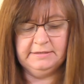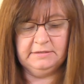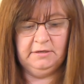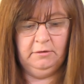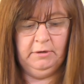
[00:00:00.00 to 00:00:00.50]

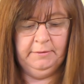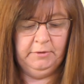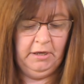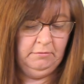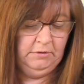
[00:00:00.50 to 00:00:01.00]
So I'm
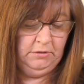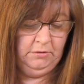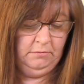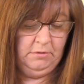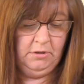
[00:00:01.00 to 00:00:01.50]
going
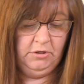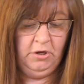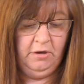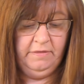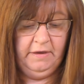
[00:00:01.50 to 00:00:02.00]
to
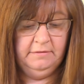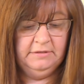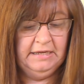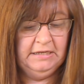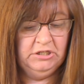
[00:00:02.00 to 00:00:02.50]
cut those
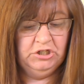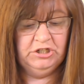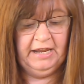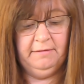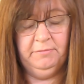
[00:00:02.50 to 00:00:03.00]
into
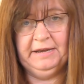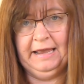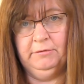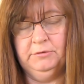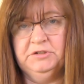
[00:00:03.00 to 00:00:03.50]
shape
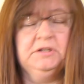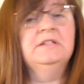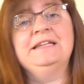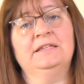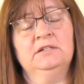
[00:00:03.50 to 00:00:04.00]
now, and I'm just going
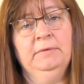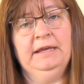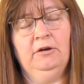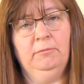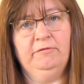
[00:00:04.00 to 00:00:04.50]
to test them
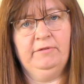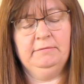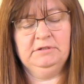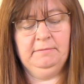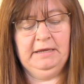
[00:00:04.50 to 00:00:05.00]
again on my
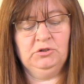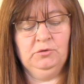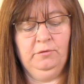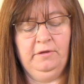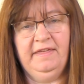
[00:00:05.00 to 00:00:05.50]
frame to make
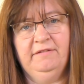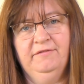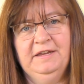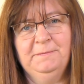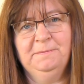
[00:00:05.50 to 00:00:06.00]
sure that they
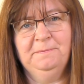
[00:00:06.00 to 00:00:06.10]
fit.